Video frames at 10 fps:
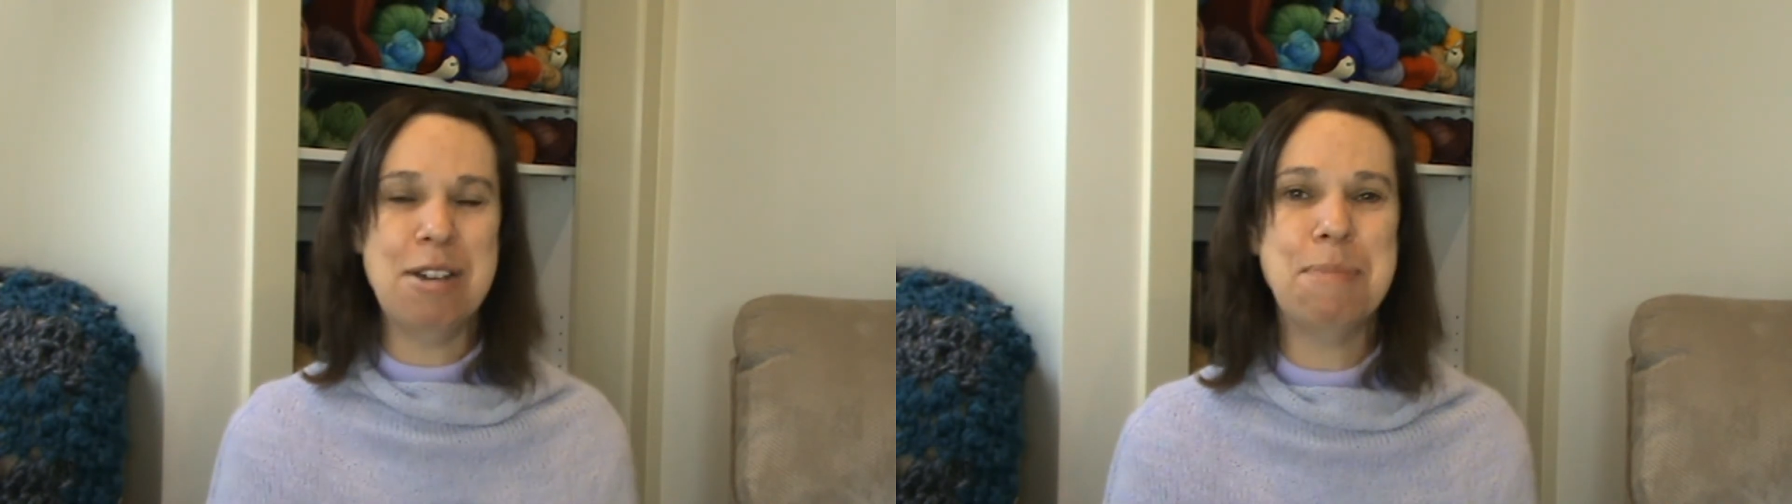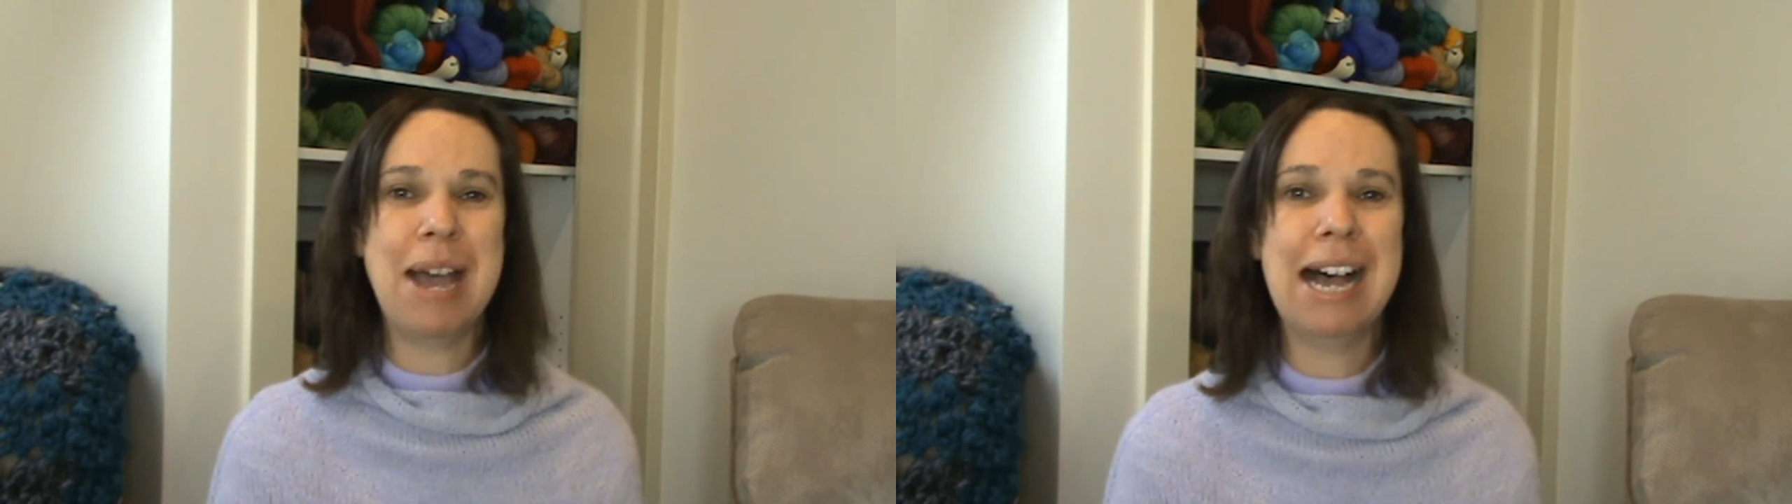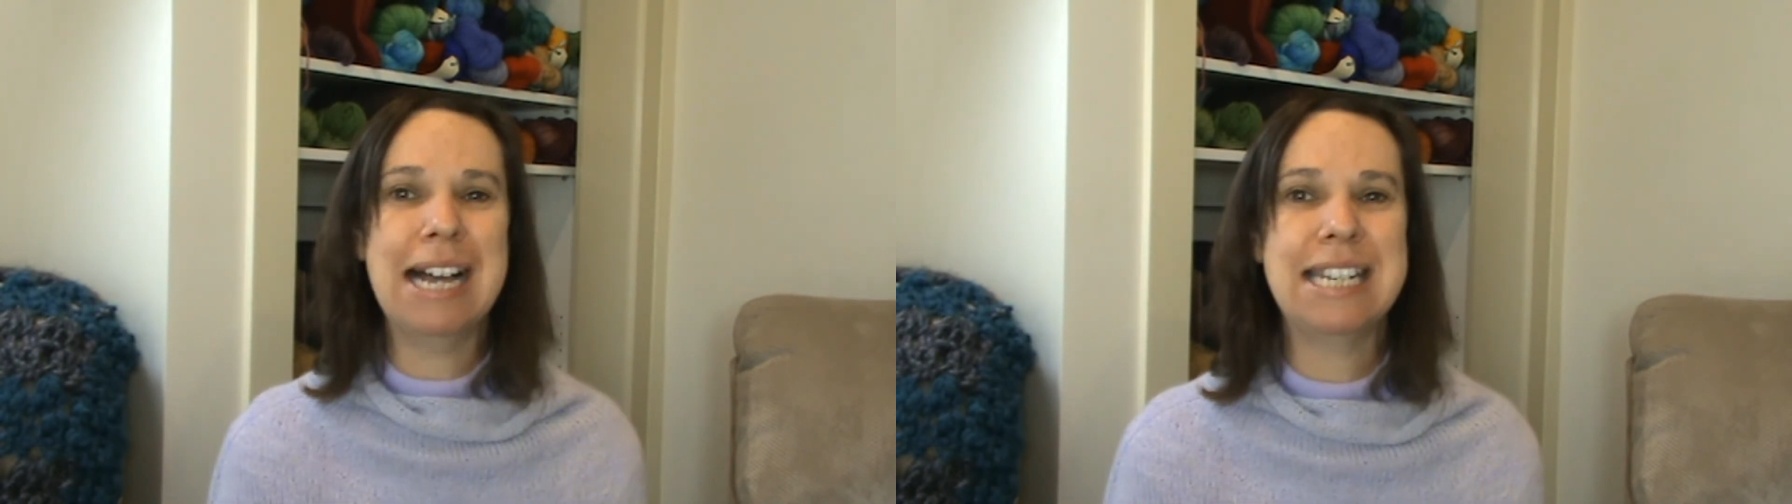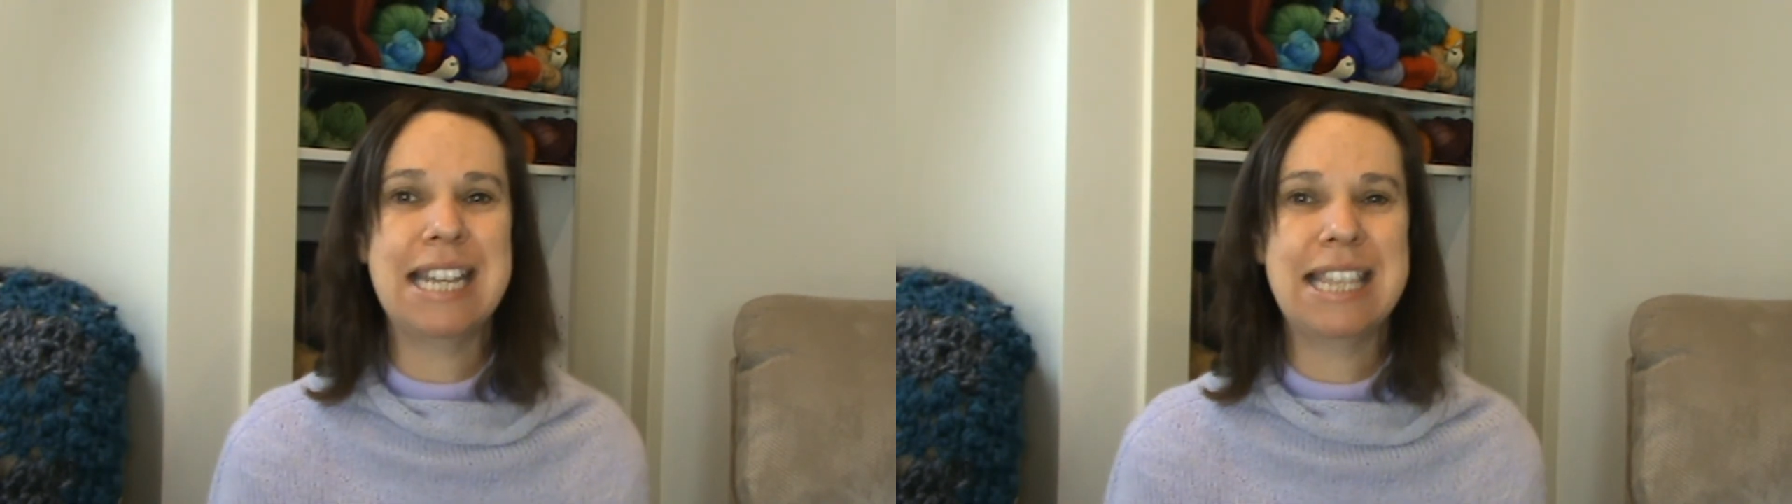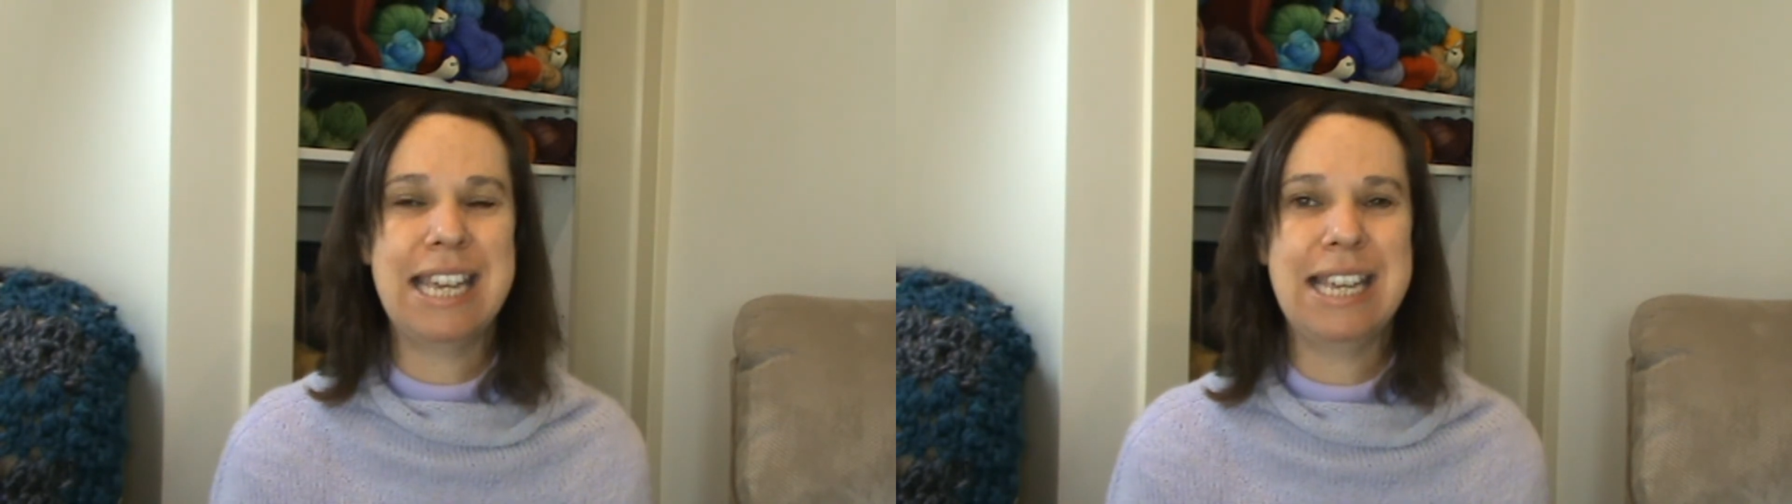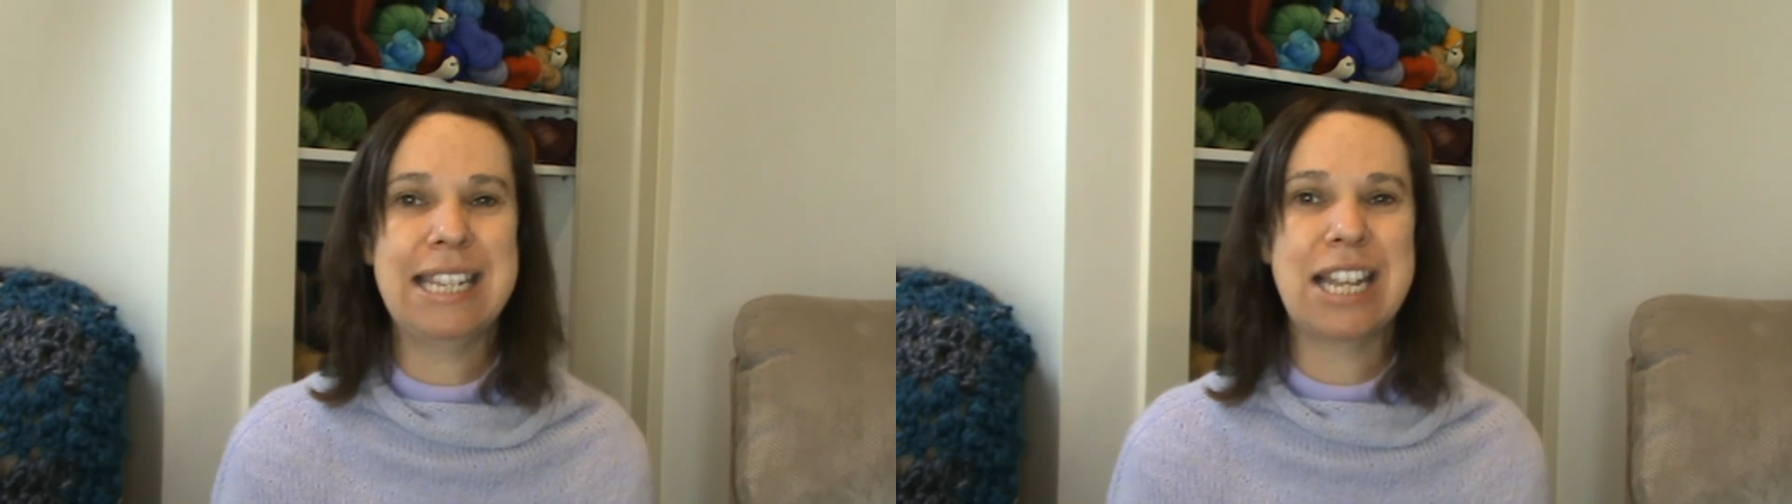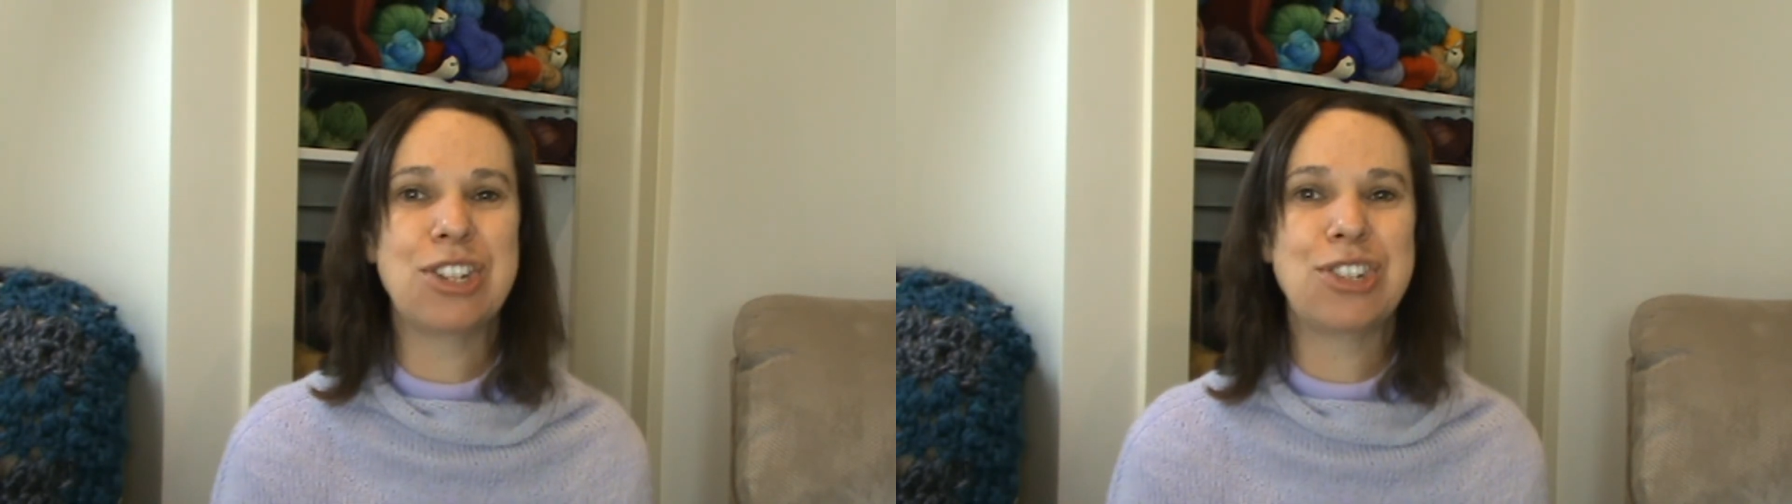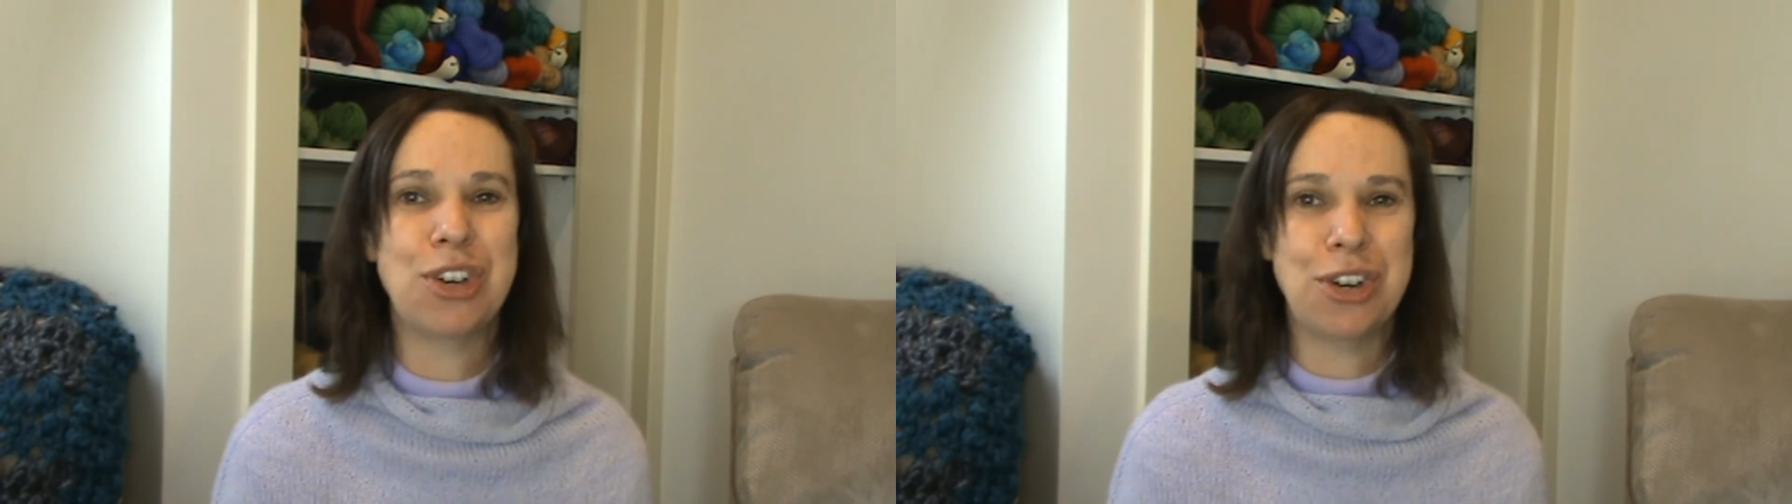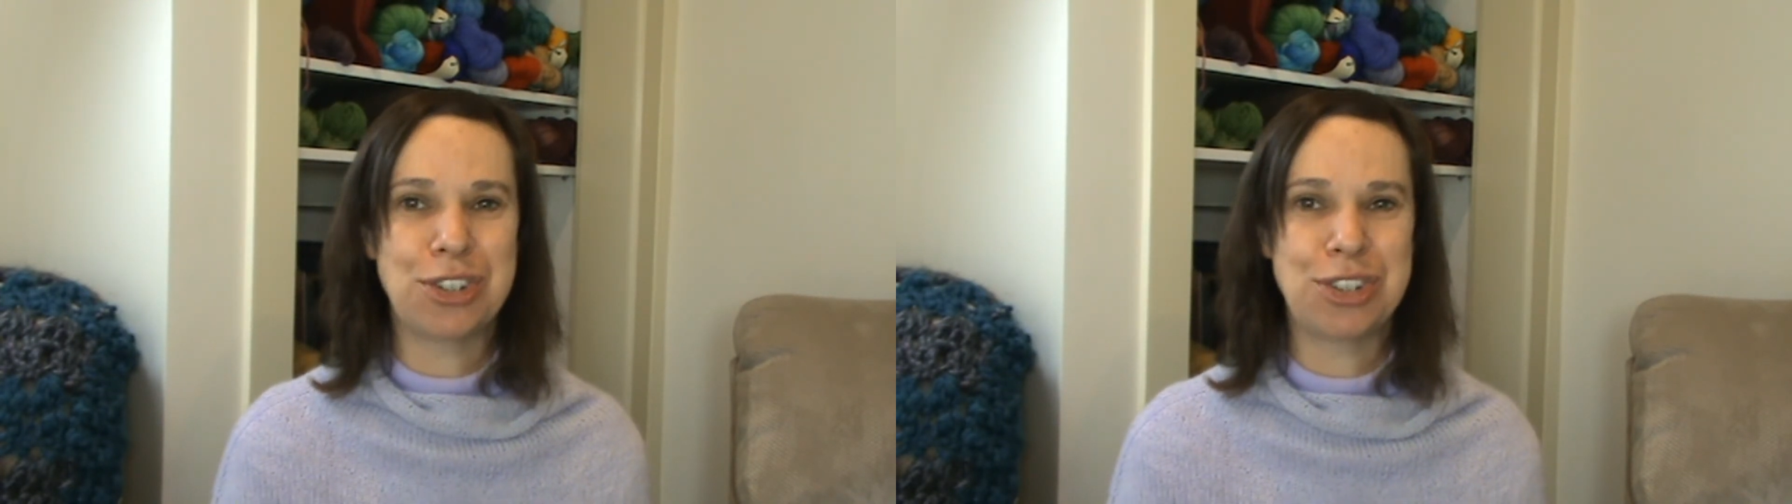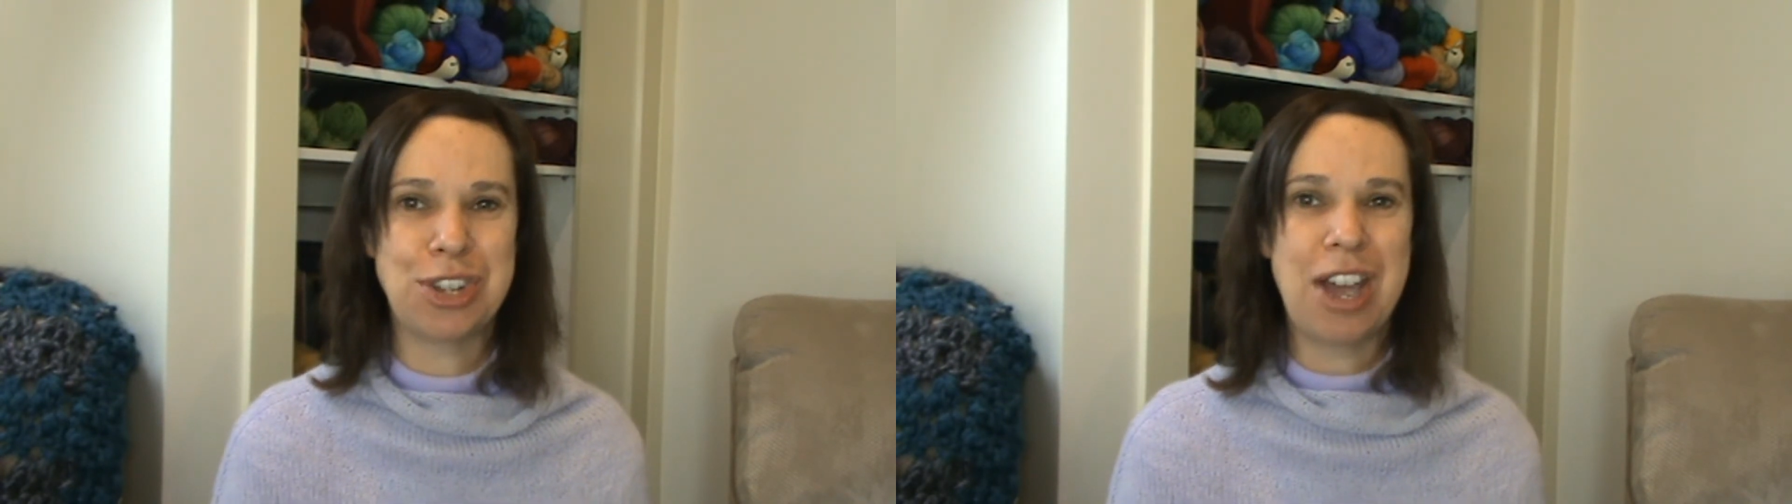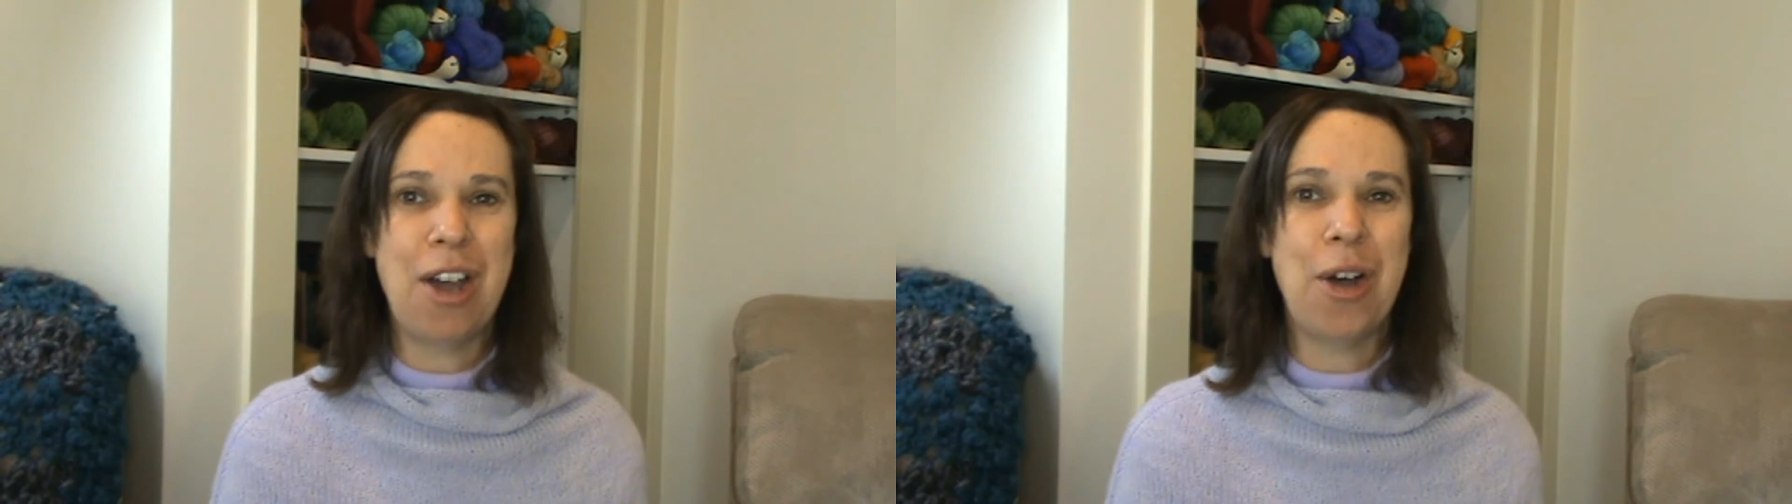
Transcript: about these socks